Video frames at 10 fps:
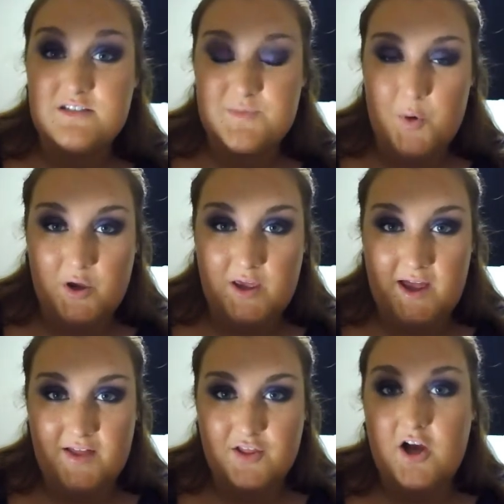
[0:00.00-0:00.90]
smoky
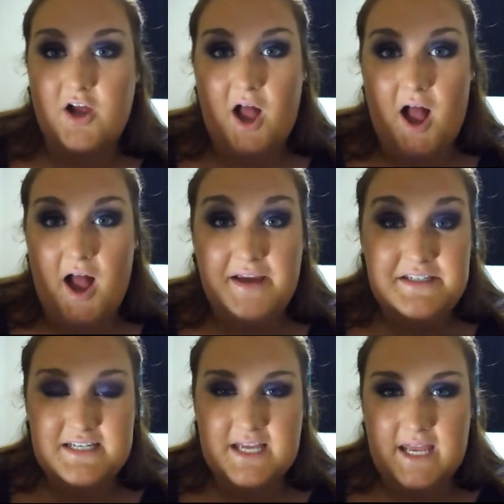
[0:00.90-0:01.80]
eye look, I
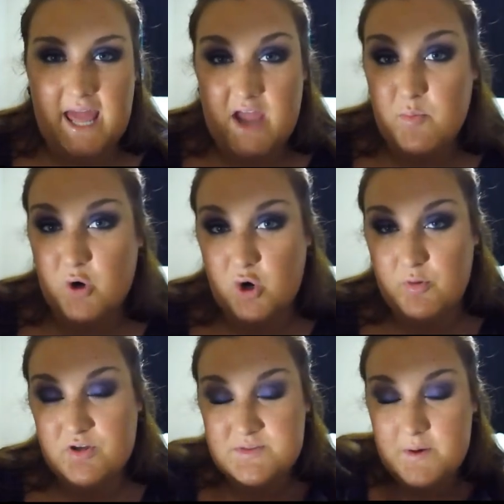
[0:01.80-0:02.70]
did a
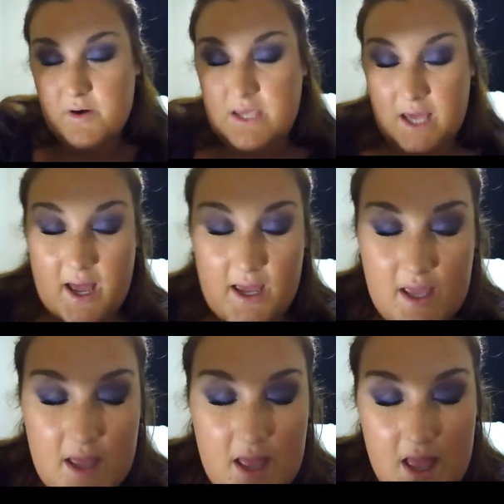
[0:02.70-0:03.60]
purple smoky eye.
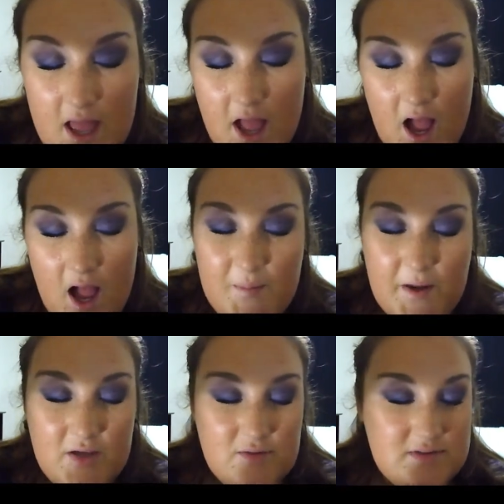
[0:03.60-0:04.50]
I
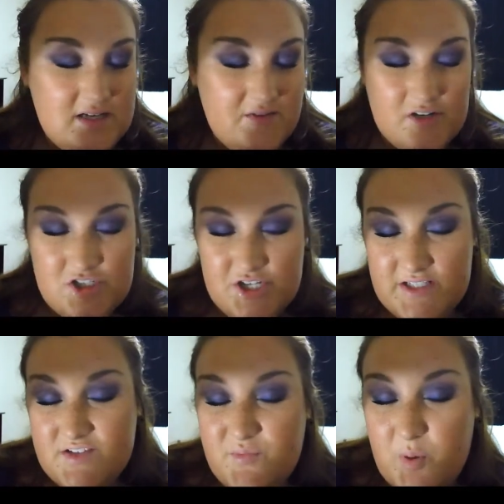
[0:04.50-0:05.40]
used different
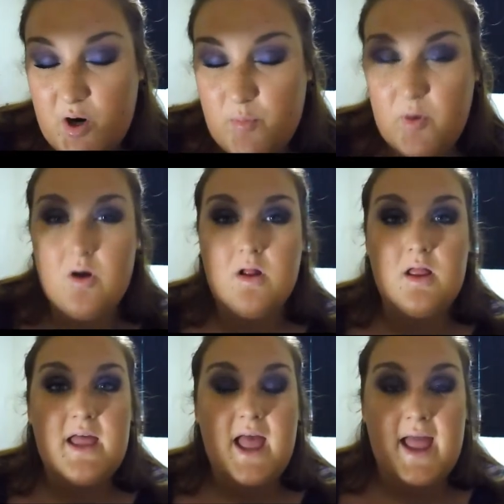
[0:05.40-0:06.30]
shades of purple
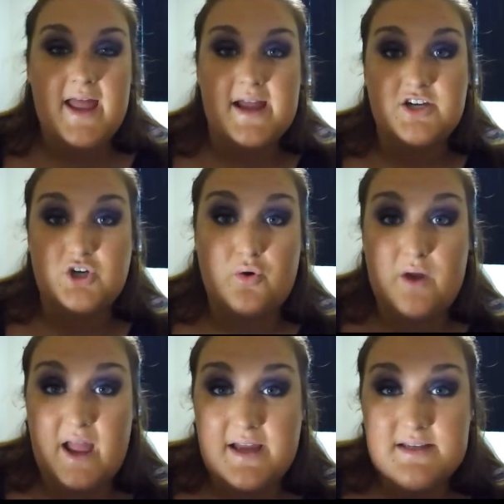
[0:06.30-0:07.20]
and
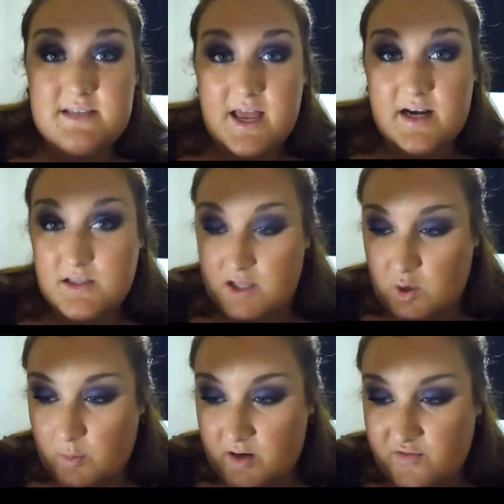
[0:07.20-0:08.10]
grays and a
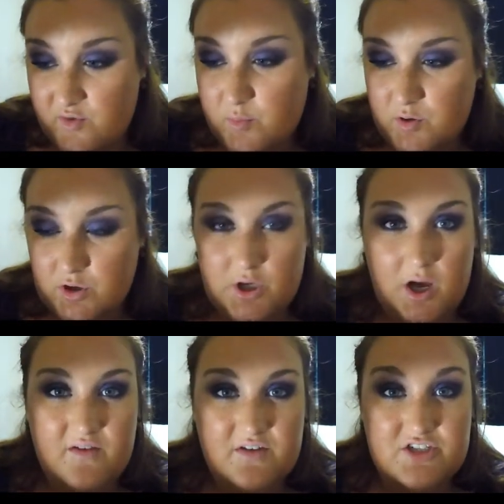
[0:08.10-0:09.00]
little bit
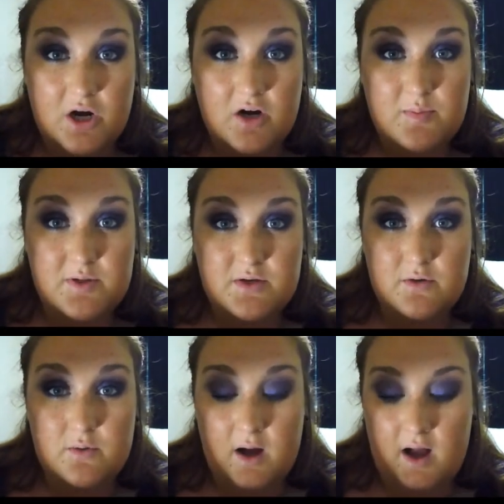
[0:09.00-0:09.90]
of a dark
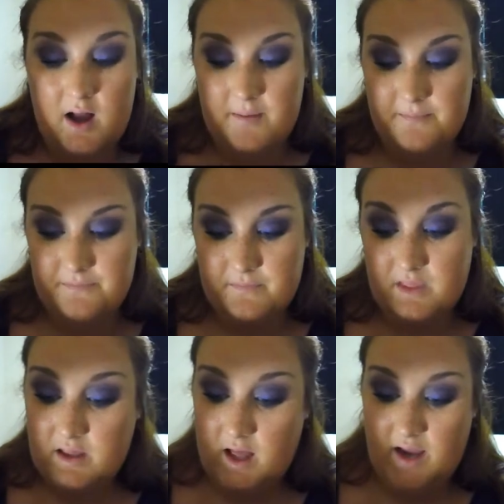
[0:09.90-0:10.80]
blue,
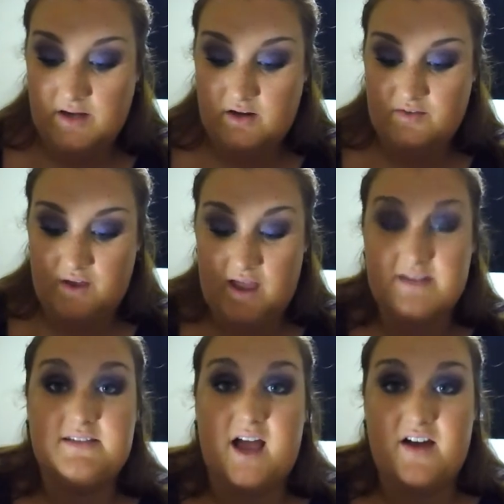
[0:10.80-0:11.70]
kind of a
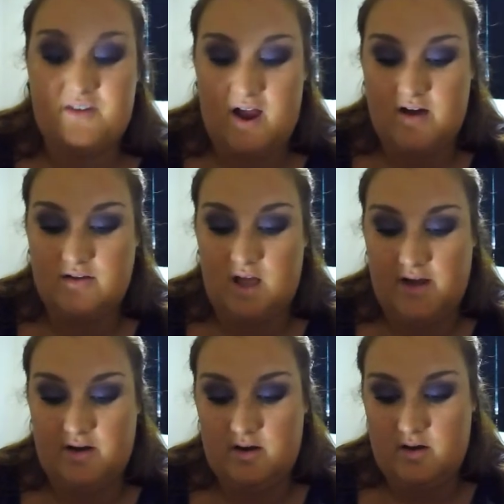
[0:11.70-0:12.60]
sapphire
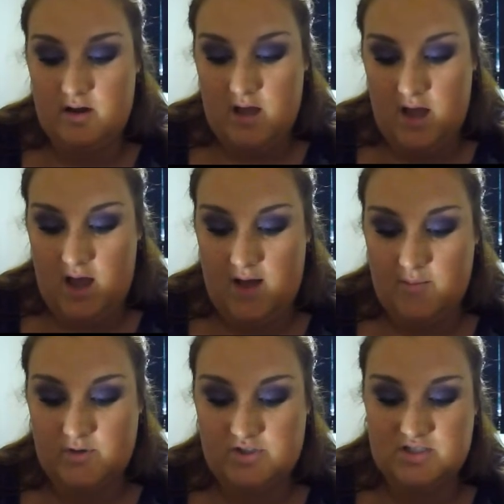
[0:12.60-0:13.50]
liner,
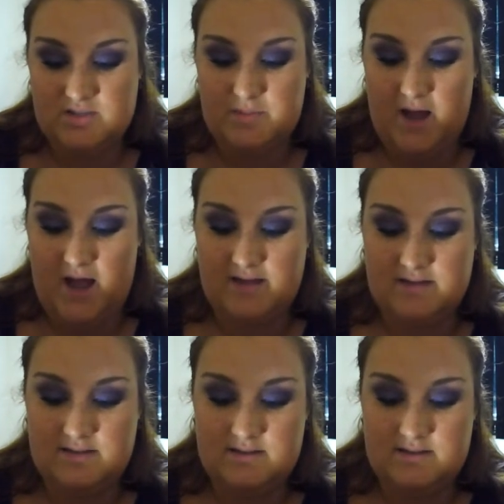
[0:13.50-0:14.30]
which is by